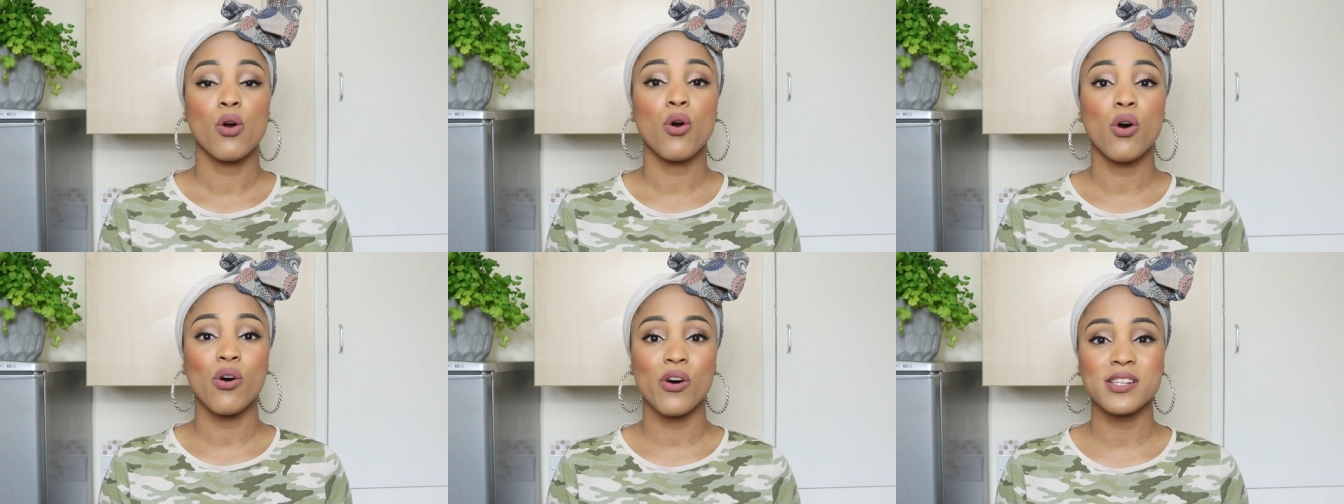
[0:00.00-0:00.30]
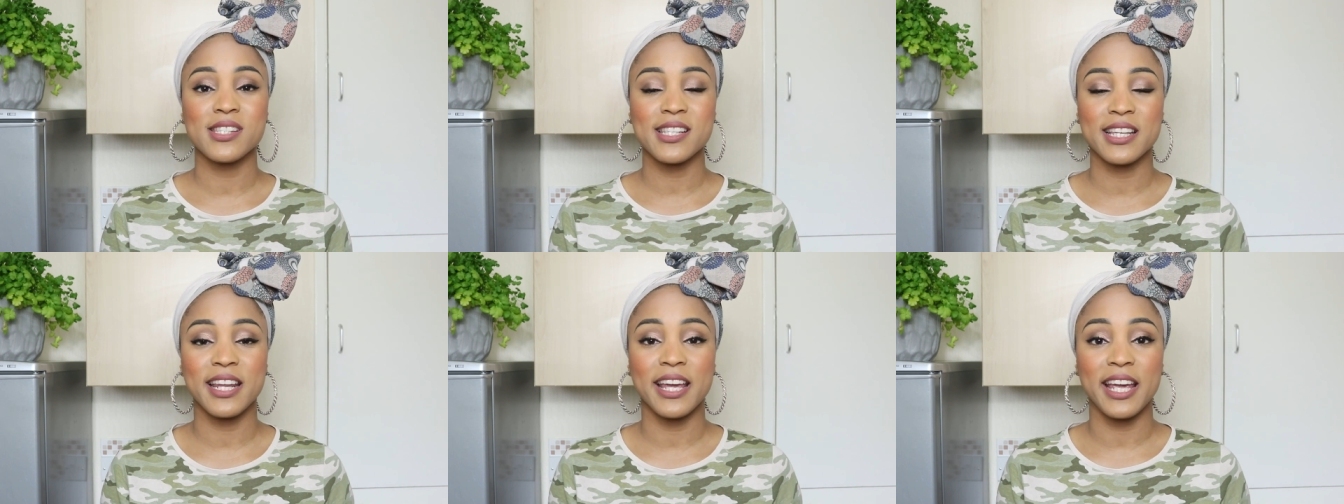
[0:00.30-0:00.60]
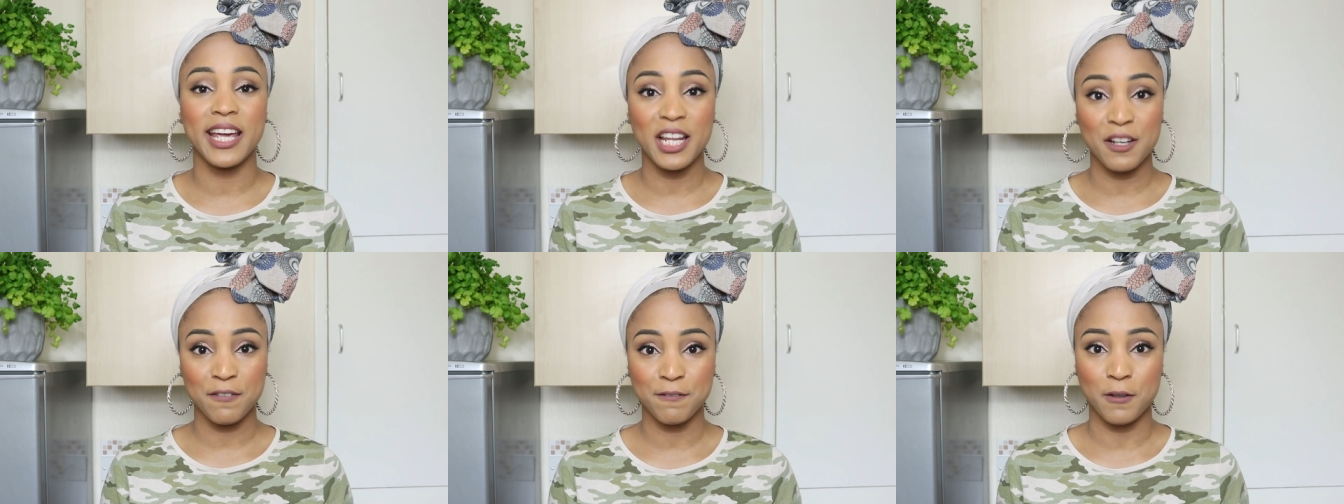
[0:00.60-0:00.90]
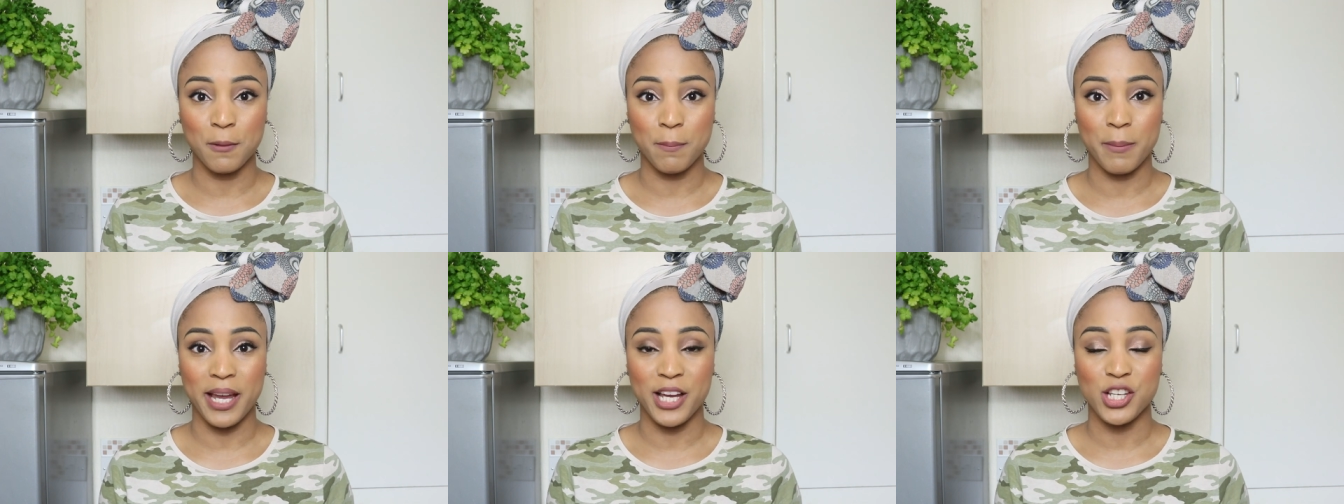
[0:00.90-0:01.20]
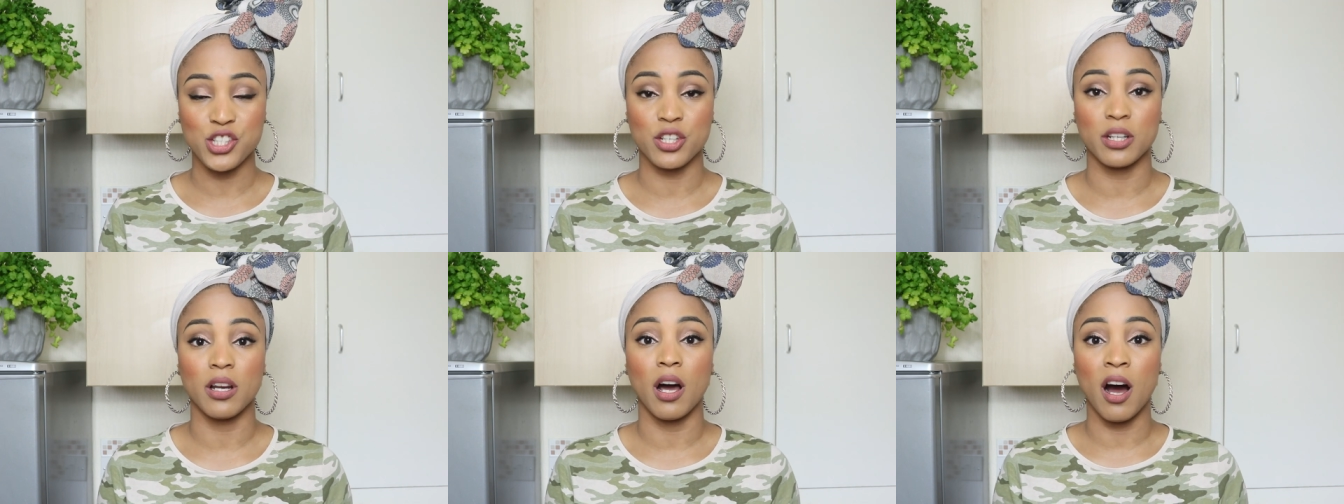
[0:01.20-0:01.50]
causing
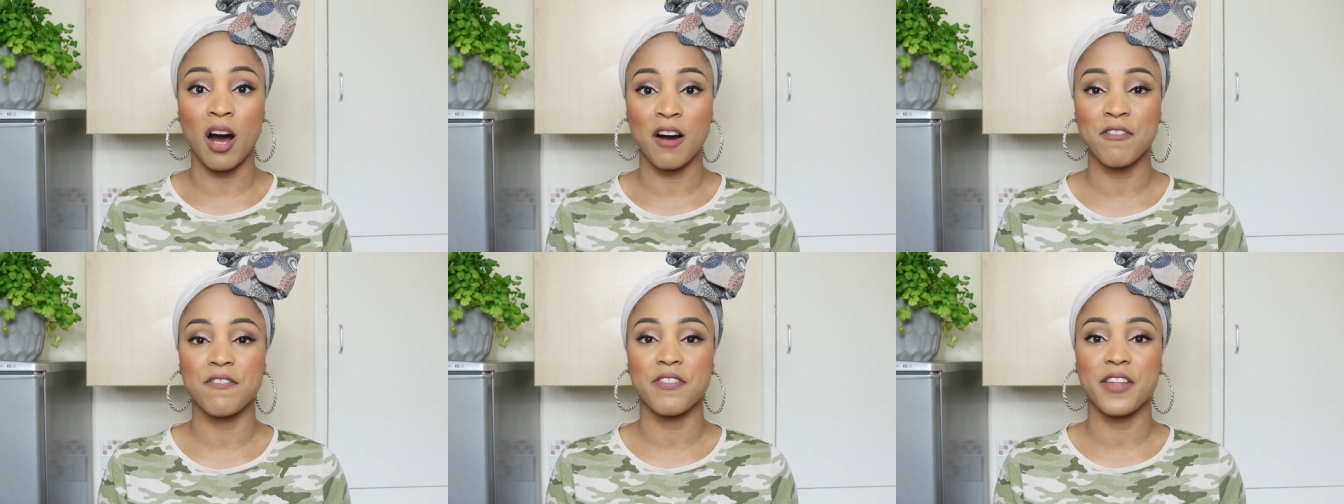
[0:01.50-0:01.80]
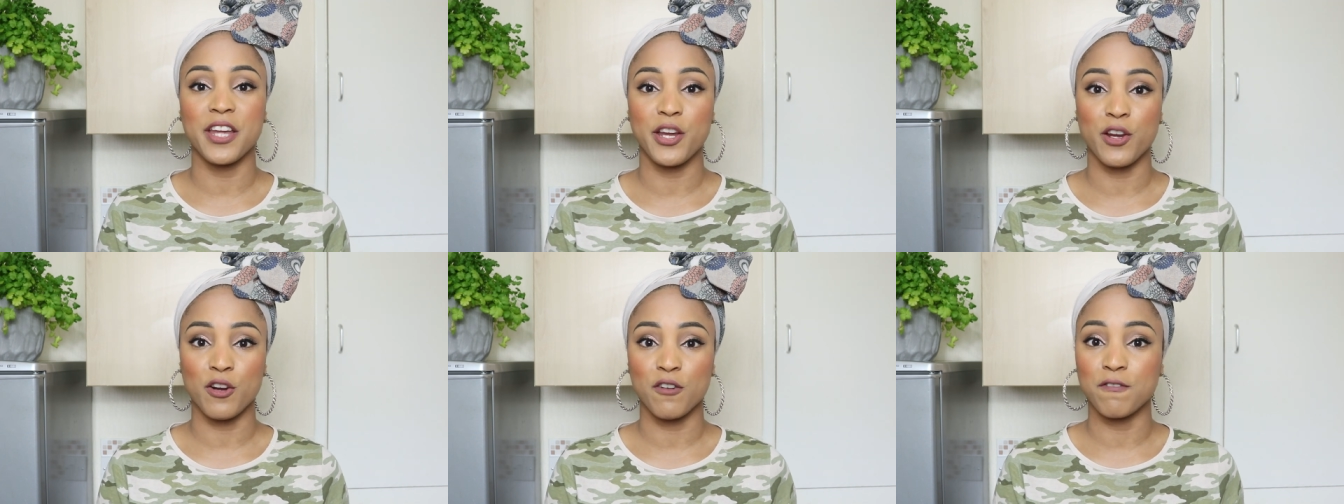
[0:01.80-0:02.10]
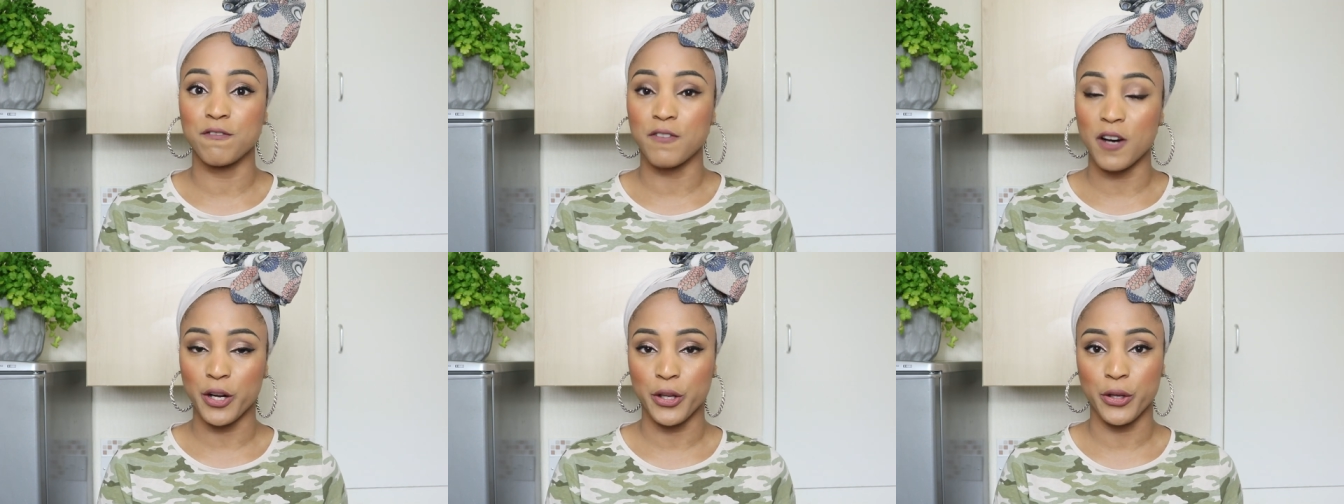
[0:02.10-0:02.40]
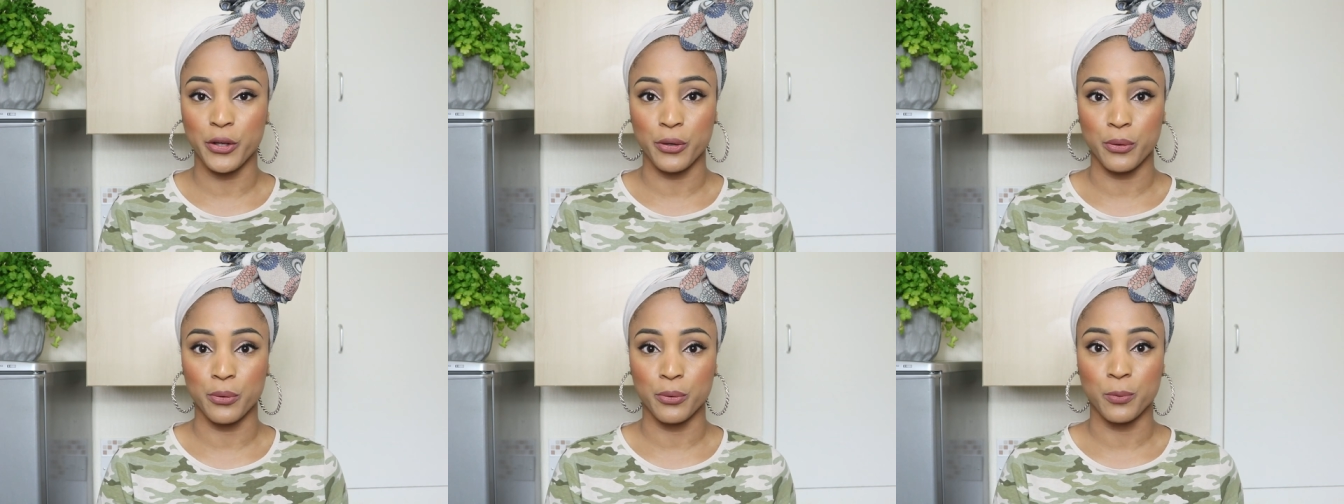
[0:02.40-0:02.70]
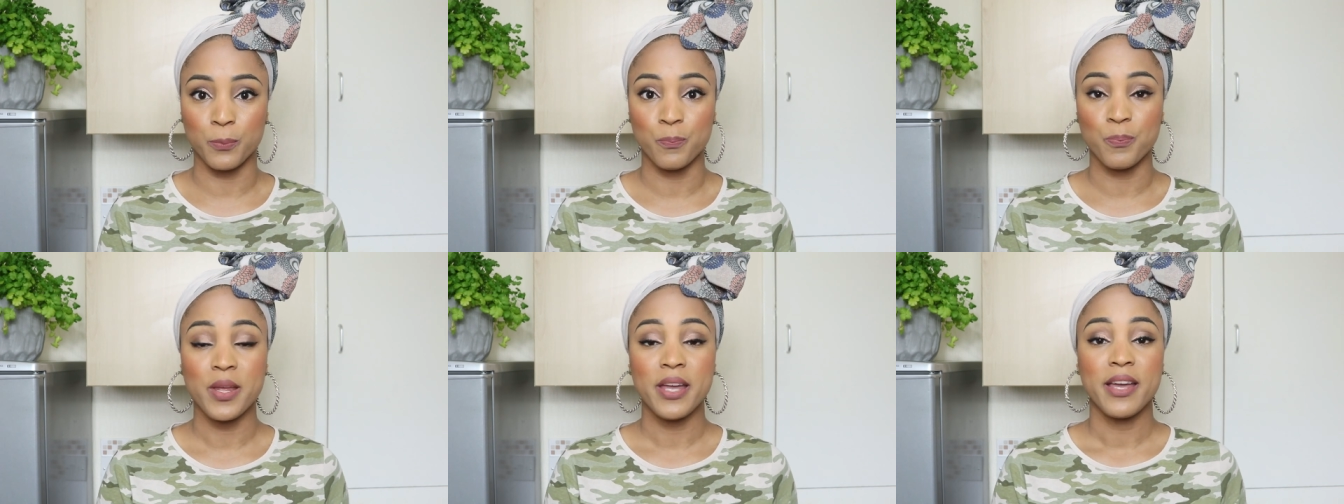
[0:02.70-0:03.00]
inflammation of the hair
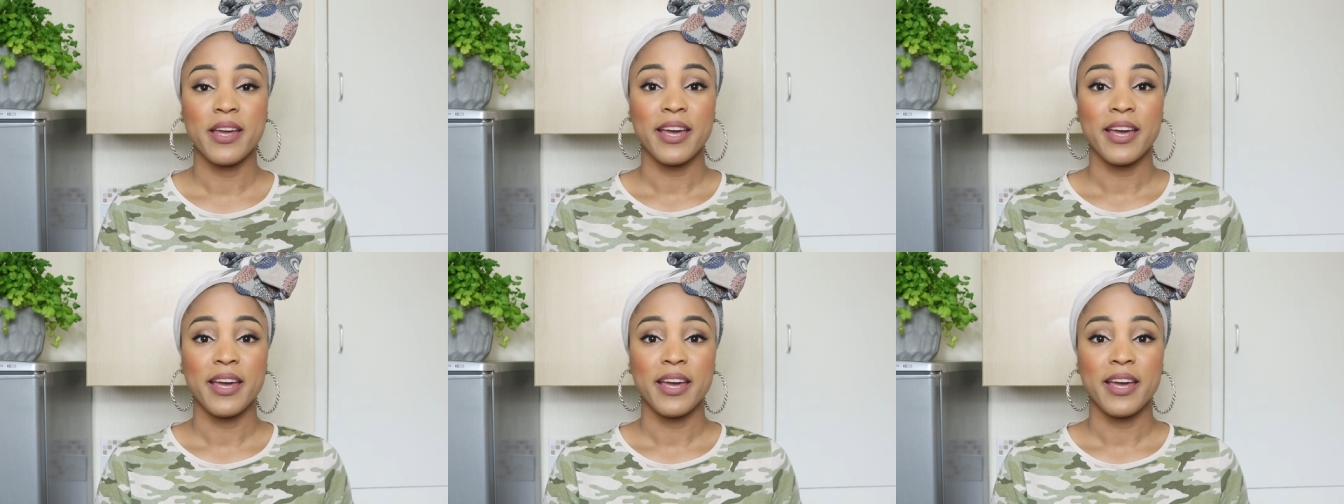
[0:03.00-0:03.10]
follicle.